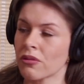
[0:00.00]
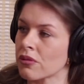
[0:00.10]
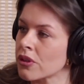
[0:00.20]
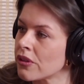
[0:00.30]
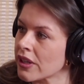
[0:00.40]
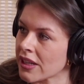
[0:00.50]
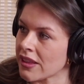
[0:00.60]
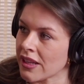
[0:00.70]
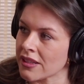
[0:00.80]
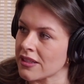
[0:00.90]
rooted in
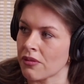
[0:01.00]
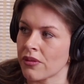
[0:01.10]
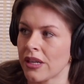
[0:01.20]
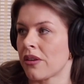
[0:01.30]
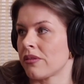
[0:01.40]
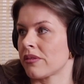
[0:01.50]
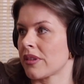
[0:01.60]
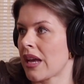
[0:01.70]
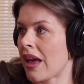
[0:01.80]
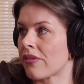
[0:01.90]
this that we don't
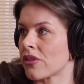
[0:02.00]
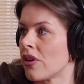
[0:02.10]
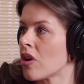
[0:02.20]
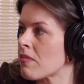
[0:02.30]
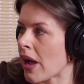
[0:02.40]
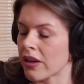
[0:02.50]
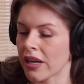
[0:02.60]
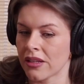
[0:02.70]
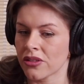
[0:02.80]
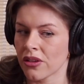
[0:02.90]
ever know about.
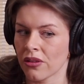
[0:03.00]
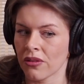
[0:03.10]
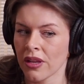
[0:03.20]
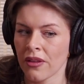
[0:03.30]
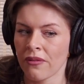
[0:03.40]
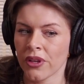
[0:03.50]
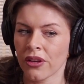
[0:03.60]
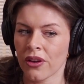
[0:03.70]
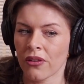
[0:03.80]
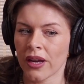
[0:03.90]
And so,
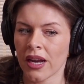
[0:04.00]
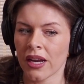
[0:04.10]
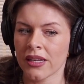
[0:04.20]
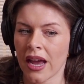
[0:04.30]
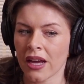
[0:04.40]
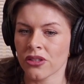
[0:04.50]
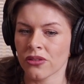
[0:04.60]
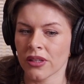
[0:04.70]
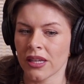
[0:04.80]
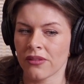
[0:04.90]
and I
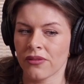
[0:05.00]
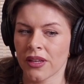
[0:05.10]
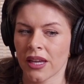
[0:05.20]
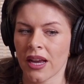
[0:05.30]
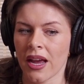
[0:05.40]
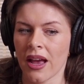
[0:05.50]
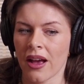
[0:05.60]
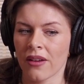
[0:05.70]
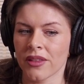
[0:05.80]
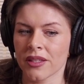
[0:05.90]
naturally feel like I
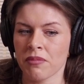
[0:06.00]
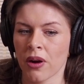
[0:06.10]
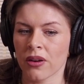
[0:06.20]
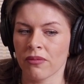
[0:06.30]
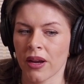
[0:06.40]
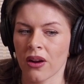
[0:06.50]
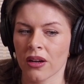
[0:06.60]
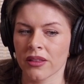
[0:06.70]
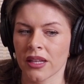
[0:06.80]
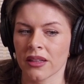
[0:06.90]
have this part of my
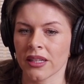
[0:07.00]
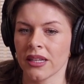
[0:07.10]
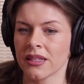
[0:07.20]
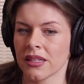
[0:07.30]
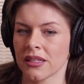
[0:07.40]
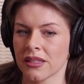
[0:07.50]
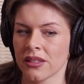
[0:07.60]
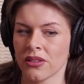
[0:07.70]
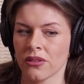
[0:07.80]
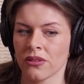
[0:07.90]
heart that leans
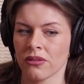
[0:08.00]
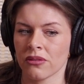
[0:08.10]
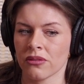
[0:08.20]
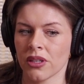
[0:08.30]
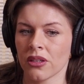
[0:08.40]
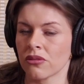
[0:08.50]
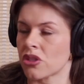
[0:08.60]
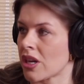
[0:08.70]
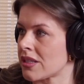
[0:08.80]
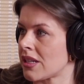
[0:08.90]
into,
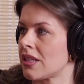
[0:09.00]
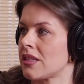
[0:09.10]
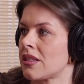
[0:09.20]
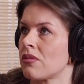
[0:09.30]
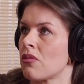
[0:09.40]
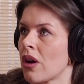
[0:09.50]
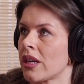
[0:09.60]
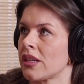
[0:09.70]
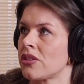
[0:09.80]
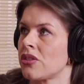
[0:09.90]
justice and
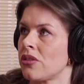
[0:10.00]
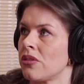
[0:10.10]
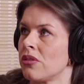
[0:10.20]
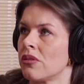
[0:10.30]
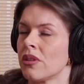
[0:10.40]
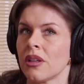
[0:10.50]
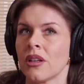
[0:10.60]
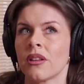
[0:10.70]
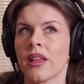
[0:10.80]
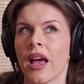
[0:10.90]
wanting
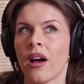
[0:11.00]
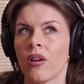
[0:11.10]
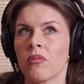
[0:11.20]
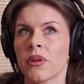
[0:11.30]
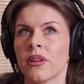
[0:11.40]
to help,